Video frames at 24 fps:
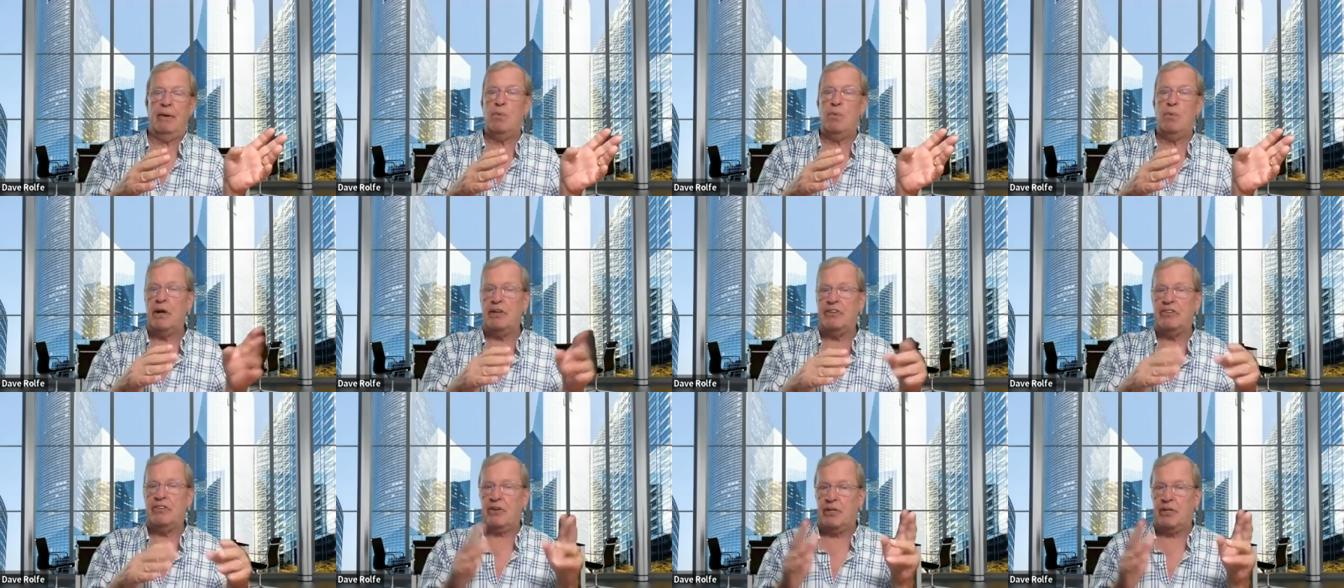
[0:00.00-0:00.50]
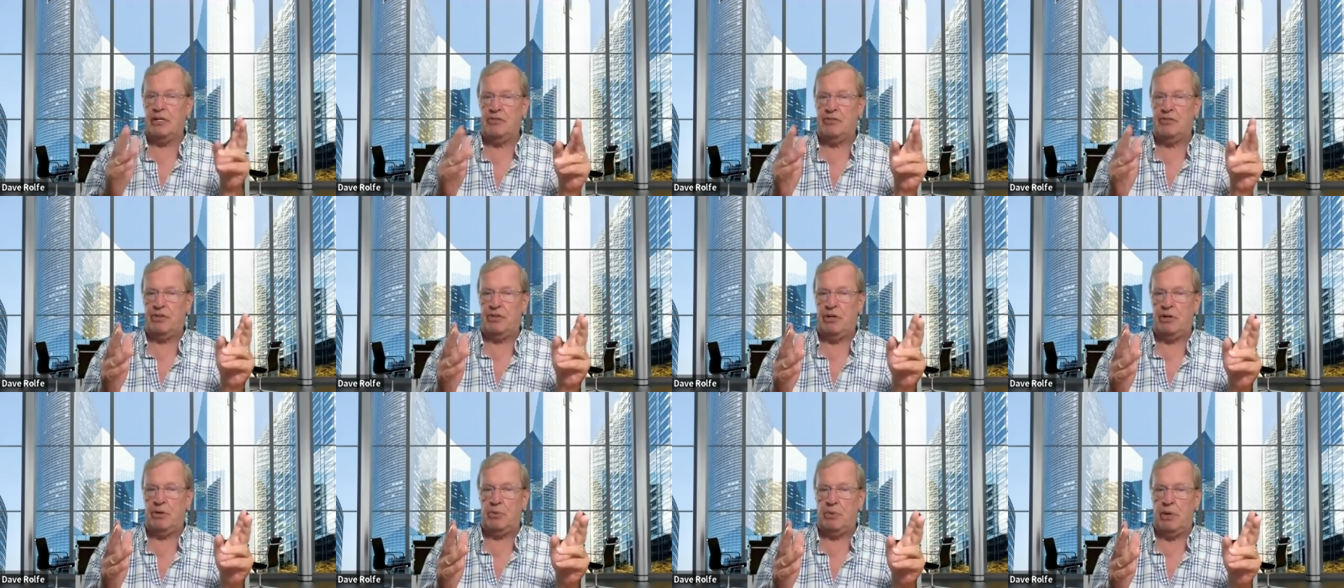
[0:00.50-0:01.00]
And what's a
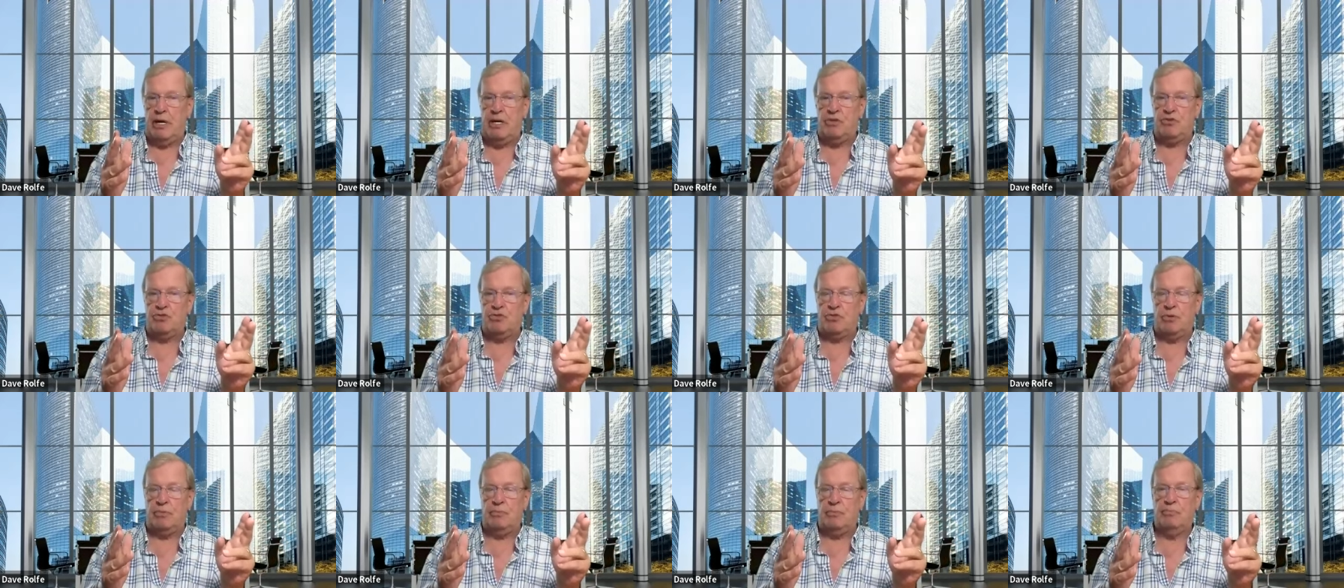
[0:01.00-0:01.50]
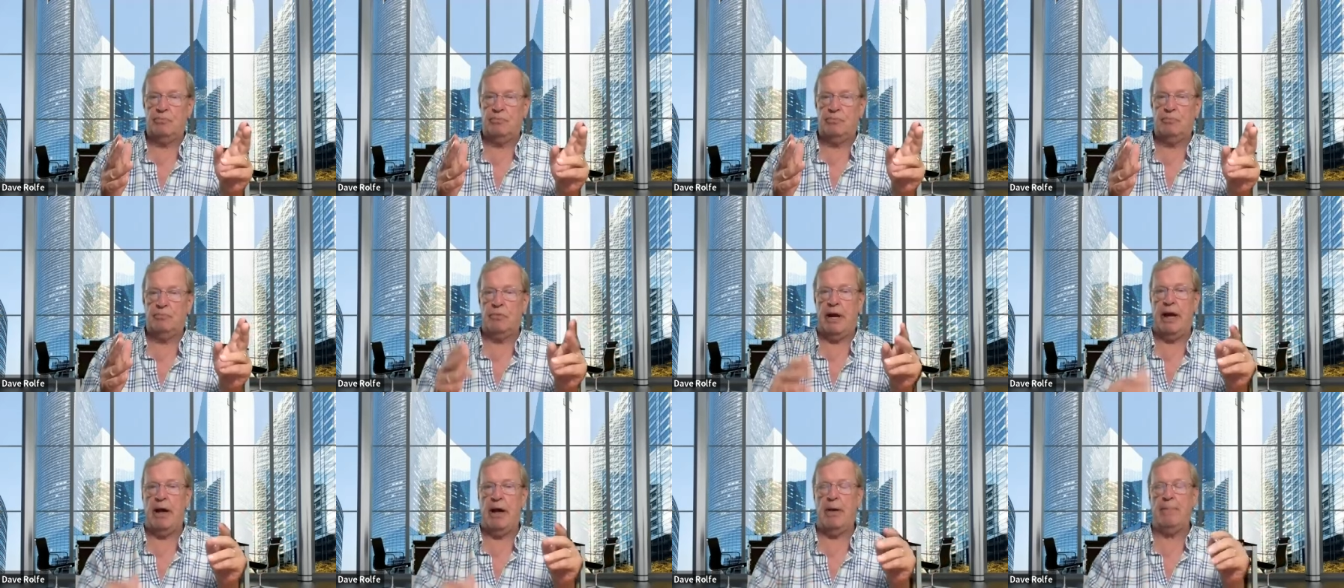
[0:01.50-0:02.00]
consideration?
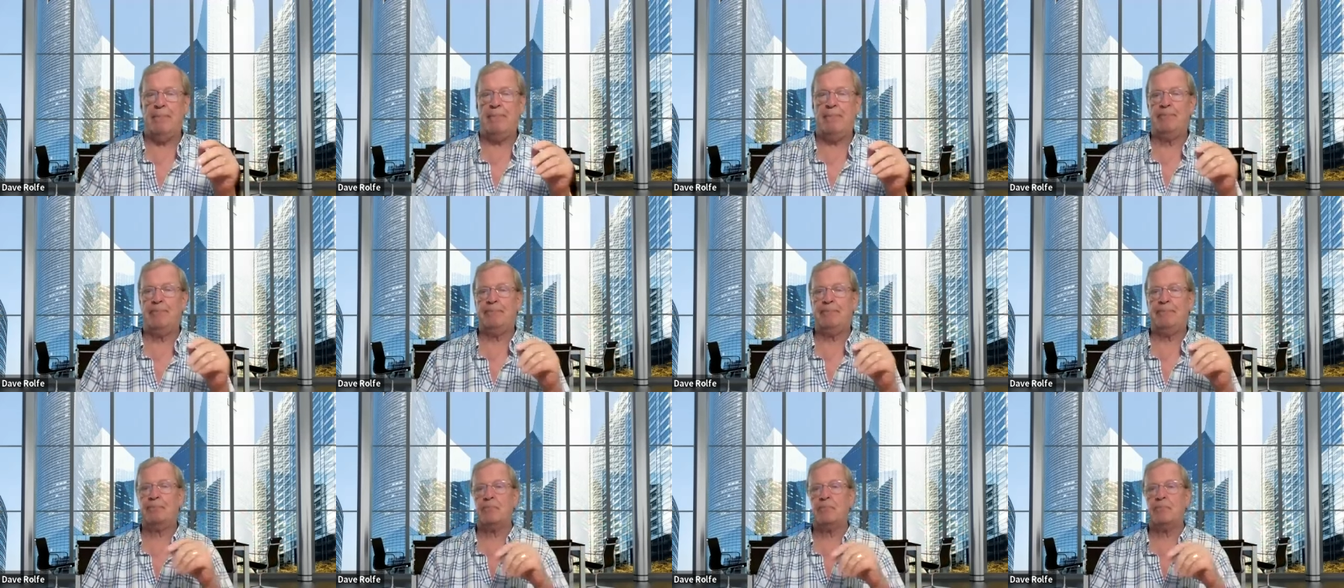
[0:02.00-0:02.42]
Well,